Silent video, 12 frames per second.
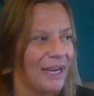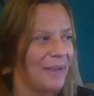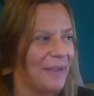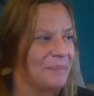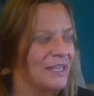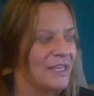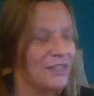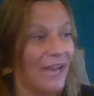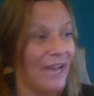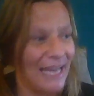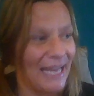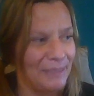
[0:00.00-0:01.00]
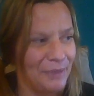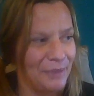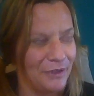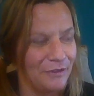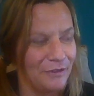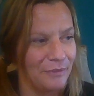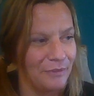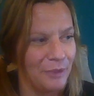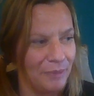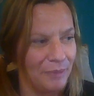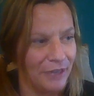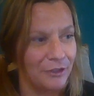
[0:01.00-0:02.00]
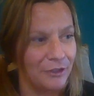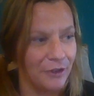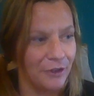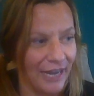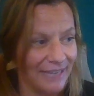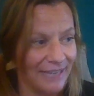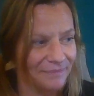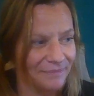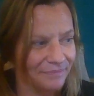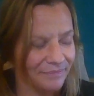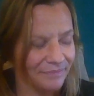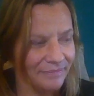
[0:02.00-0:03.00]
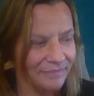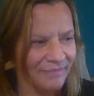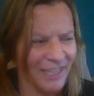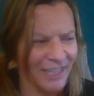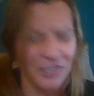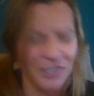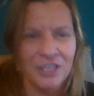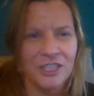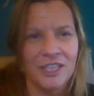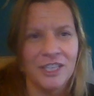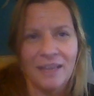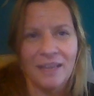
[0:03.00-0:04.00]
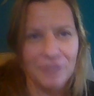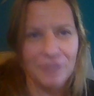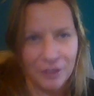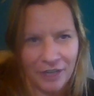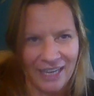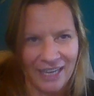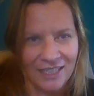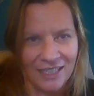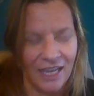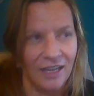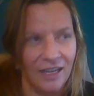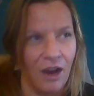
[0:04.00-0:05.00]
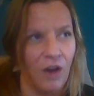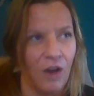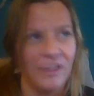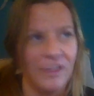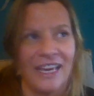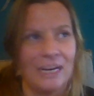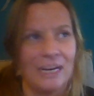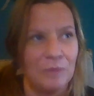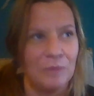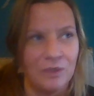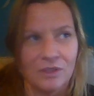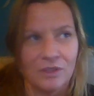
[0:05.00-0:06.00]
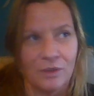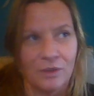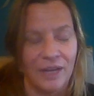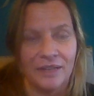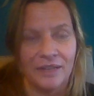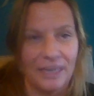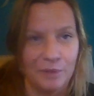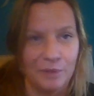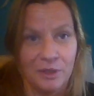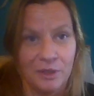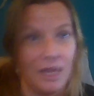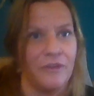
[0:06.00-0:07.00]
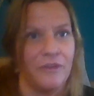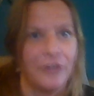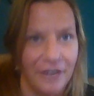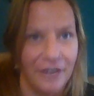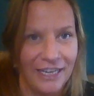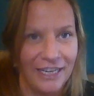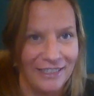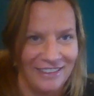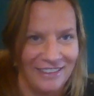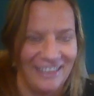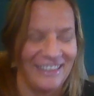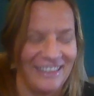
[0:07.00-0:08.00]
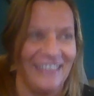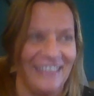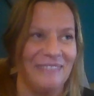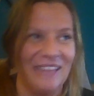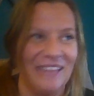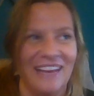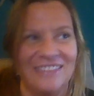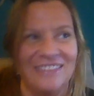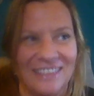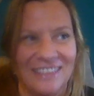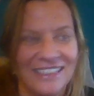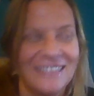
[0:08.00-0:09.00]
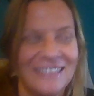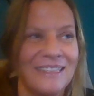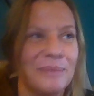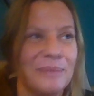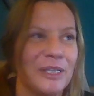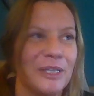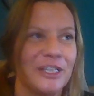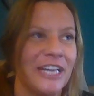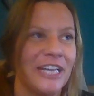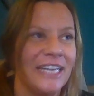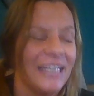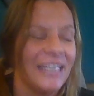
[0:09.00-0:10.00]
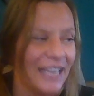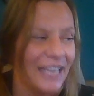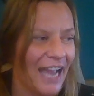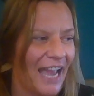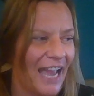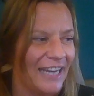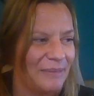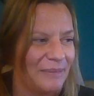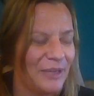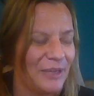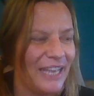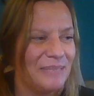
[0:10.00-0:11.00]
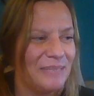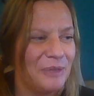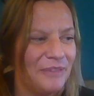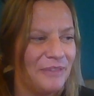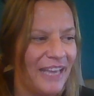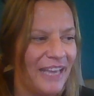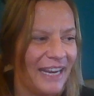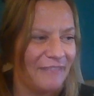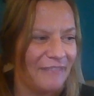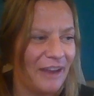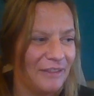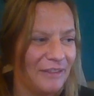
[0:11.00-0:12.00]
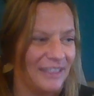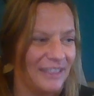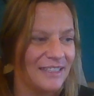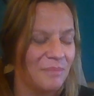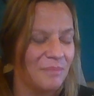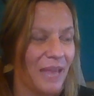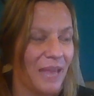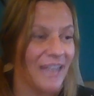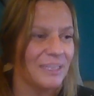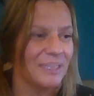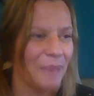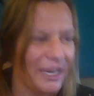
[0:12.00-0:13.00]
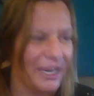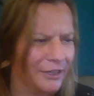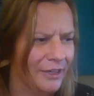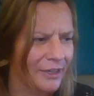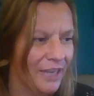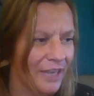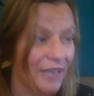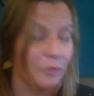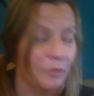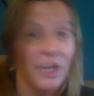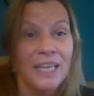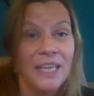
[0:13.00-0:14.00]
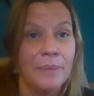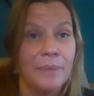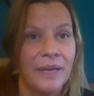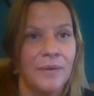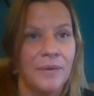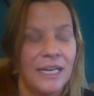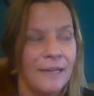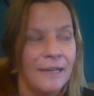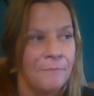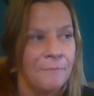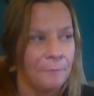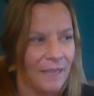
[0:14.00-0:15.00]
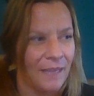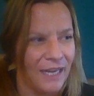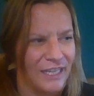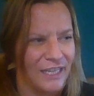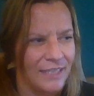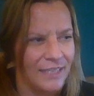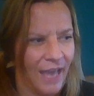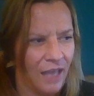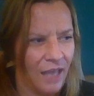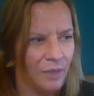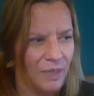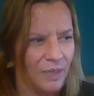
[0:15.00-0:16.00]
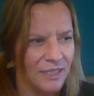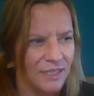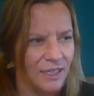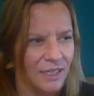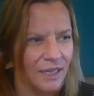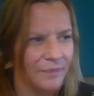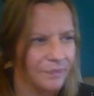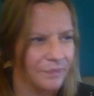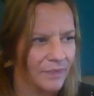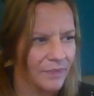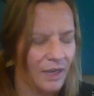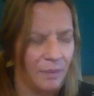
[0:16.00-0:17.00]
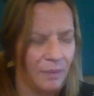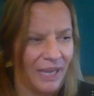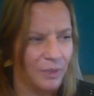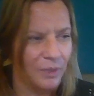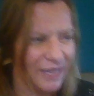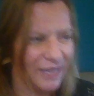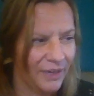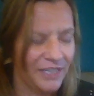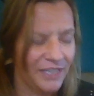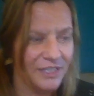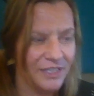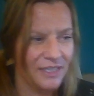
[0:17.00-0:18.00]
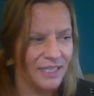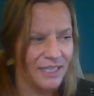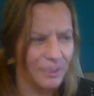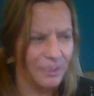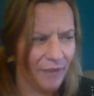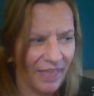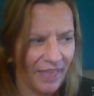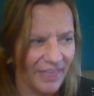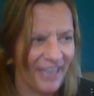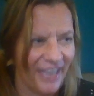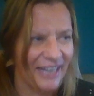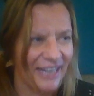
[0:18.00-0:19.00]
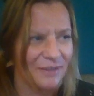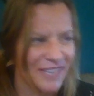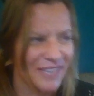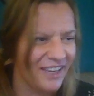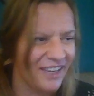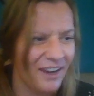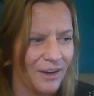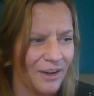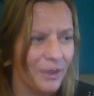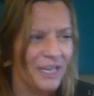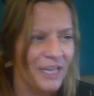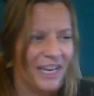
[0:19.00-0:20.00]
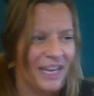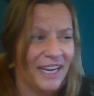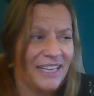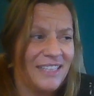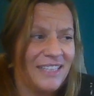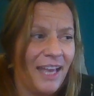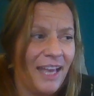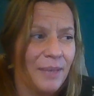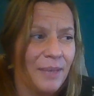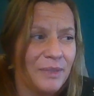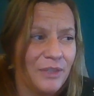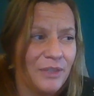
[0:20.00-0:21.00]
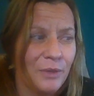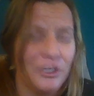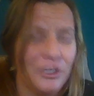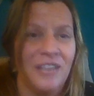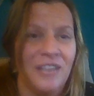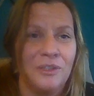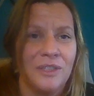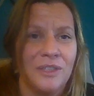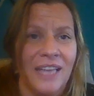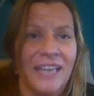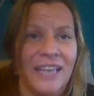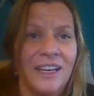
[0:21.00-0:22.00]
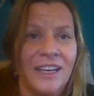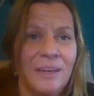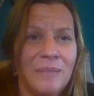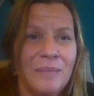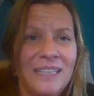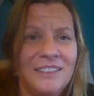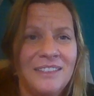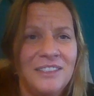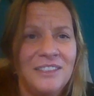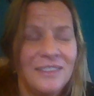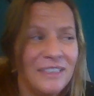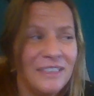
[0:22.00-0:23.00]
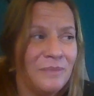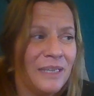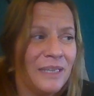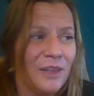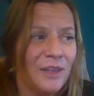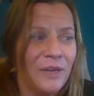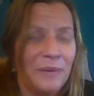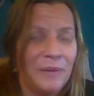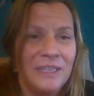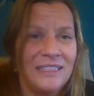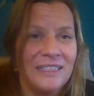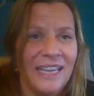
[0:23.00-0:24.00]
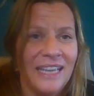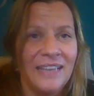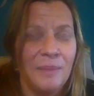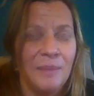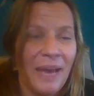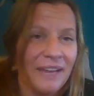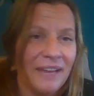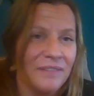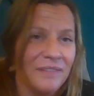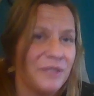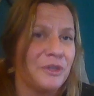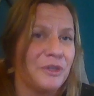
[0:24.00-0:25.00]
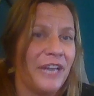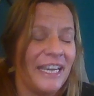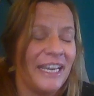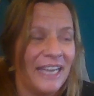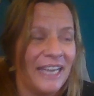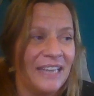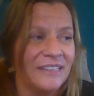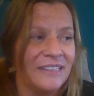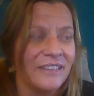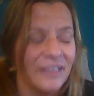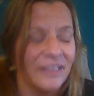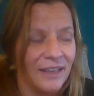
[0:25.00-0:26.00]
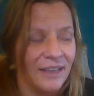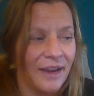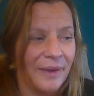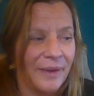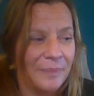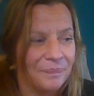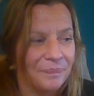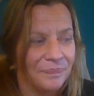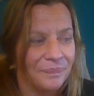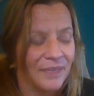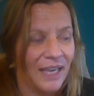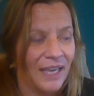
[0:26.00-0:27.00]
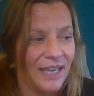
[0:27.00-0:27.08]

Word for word: But um, so I had to move Moonbear's crate, because she, she loves her crate, and all the animals around the neighborhood love her crate. Like, they come in the house to sleep in her crate. And um, so I had to move it, and I found this black spider, and a really big one. And I could tell it wasn't a, a black widow. I just didn't see the red thing. And I was like, oh, and I could tell it was so gentle and like, please just leave me alone. I want to stay in the back of this crate and, um,